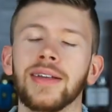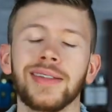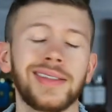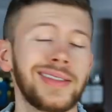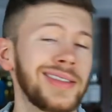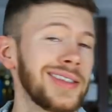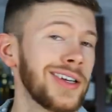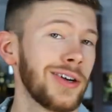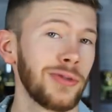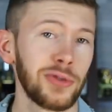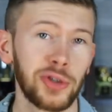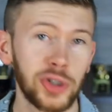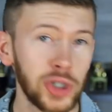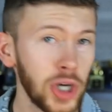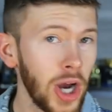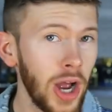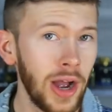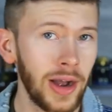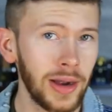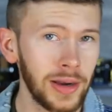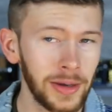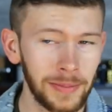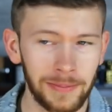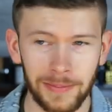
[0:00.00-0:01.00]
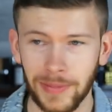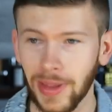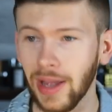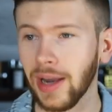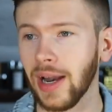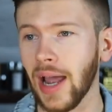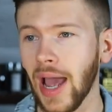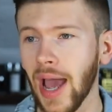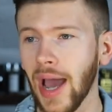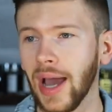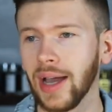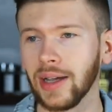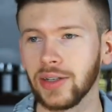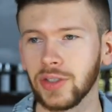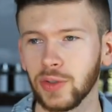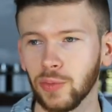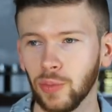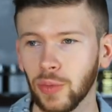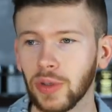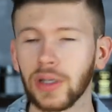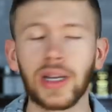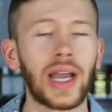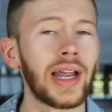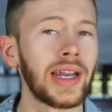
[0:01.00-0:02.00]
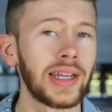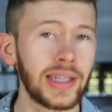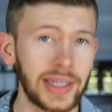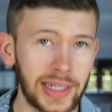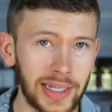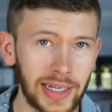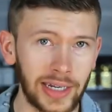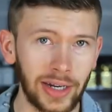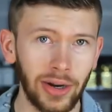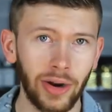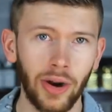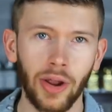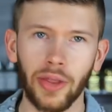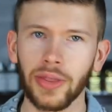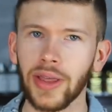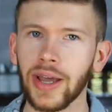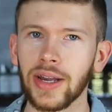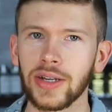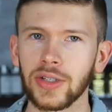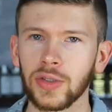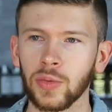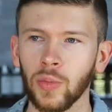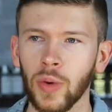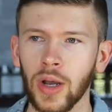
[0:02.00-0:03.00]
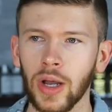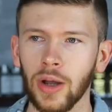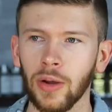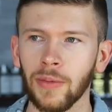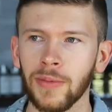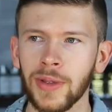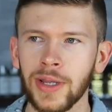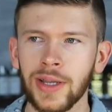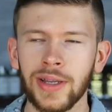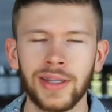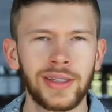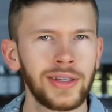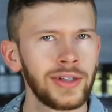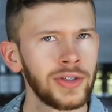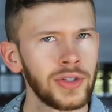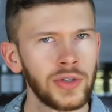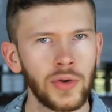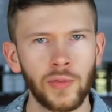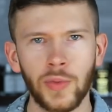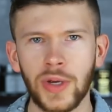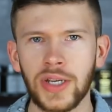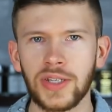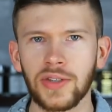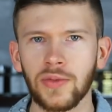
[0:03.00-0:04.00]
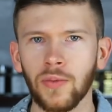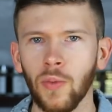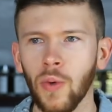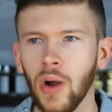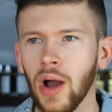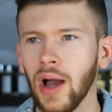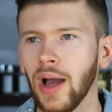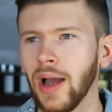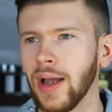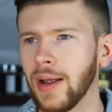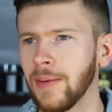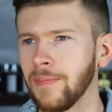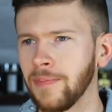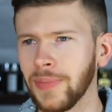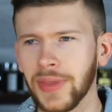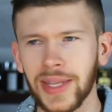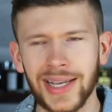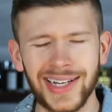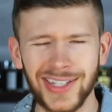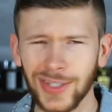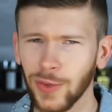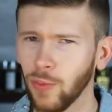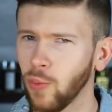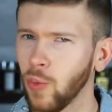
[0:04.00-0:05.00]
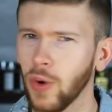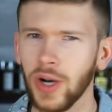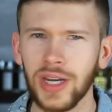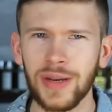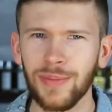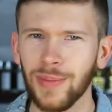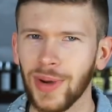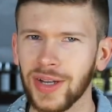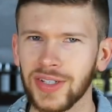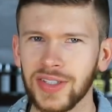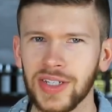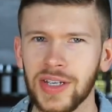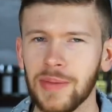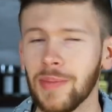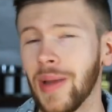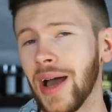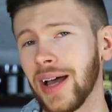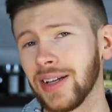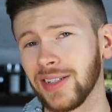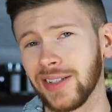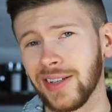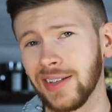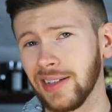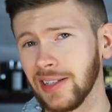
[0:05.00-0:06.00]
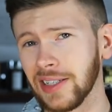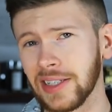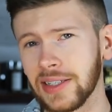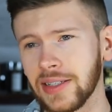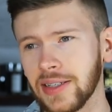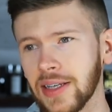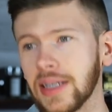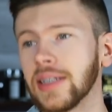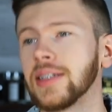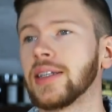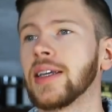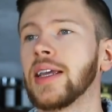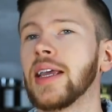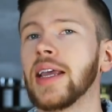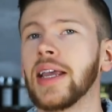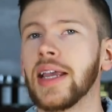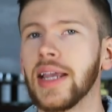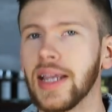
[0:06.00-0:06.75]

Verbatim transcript: No shock that Axe would kind of get in on that as well. There's a reason why. It's a woody, musky, masculine scent.